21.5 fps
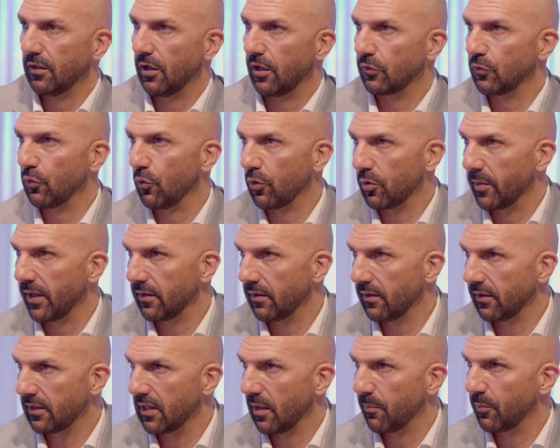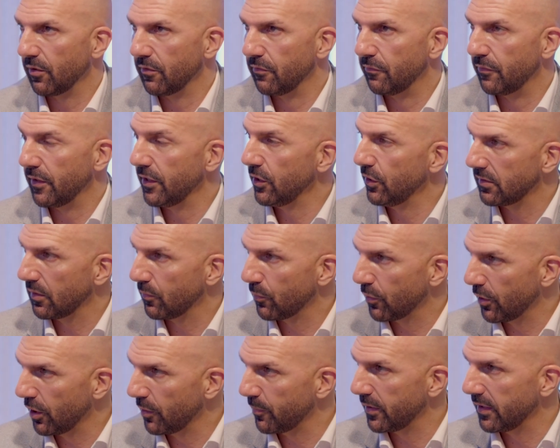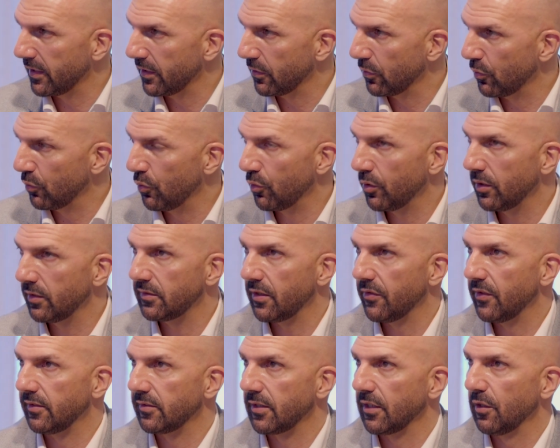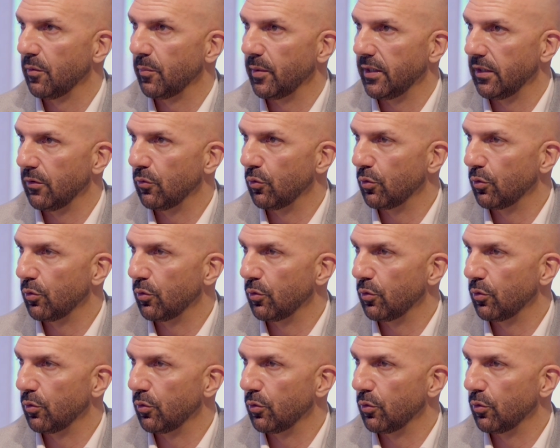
I'll talk about a couple of the venues that we're opening at Aura. So there's going to be an